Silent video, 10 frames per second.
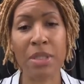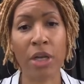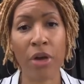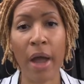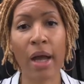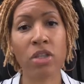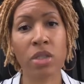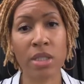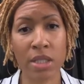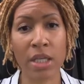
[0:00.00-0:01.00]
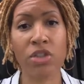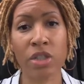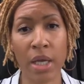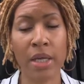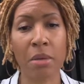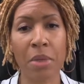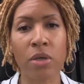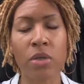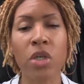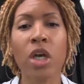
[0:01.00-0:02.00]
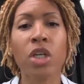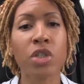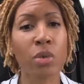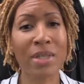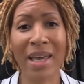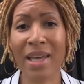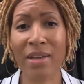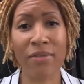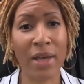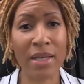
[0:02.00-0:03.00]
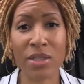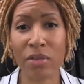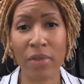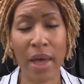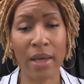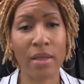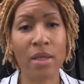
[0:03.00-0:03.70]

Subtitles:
They are actually satiating meals. So take advantage of that.